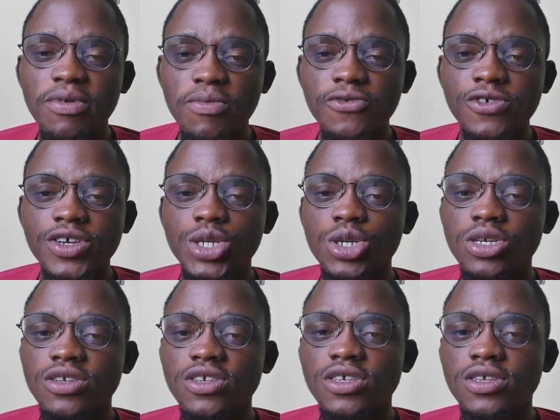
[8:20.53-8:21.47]

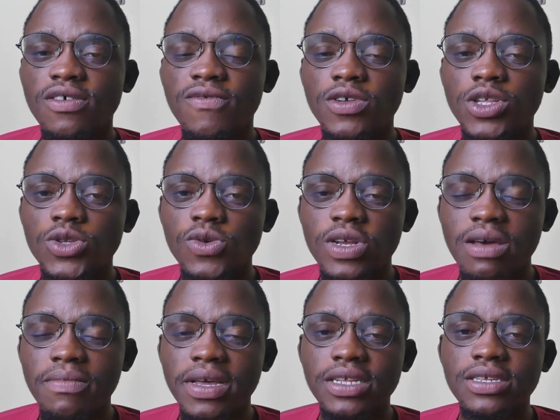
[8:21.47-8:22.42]
preparations for the
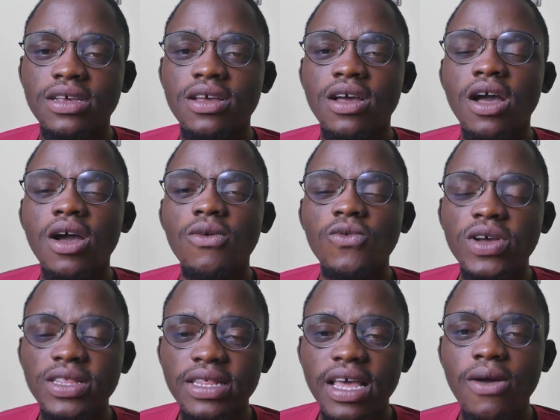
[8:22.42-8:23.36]
tournament
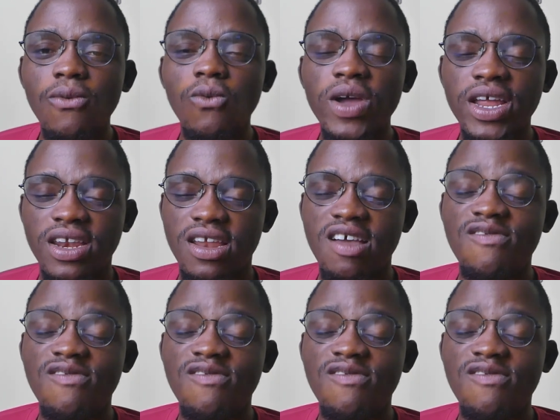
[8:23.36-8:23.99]
with a win,